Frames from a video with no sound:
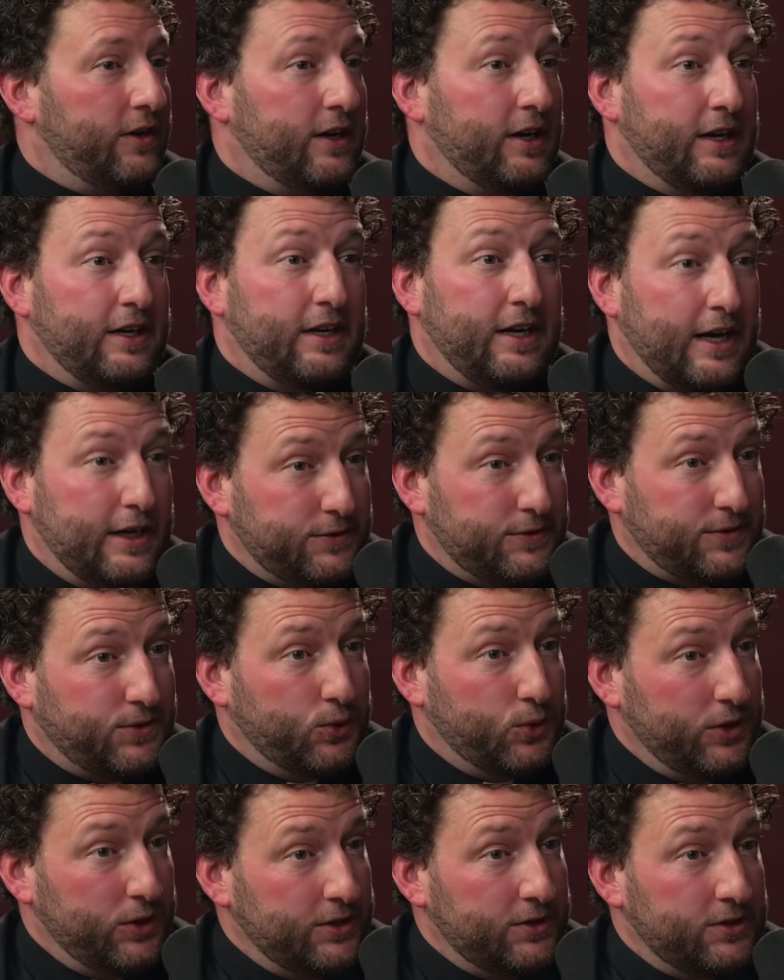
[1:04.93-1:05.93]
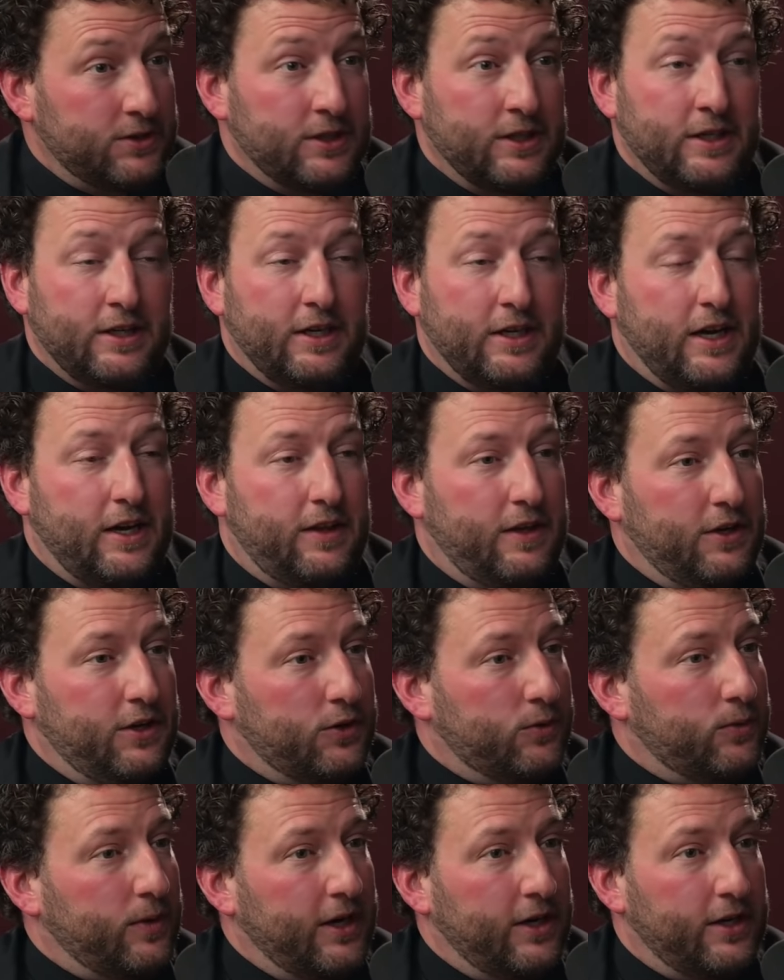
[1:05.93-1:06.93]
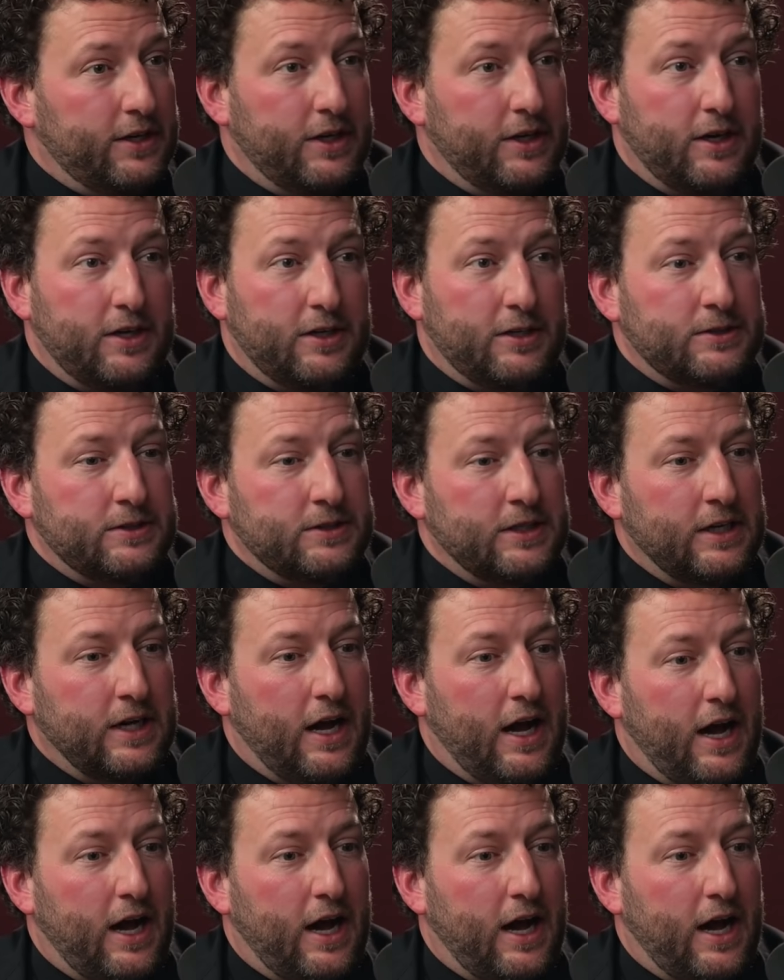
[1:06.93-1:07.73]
They're going to cut it for you. Yep. And then you're ready to go.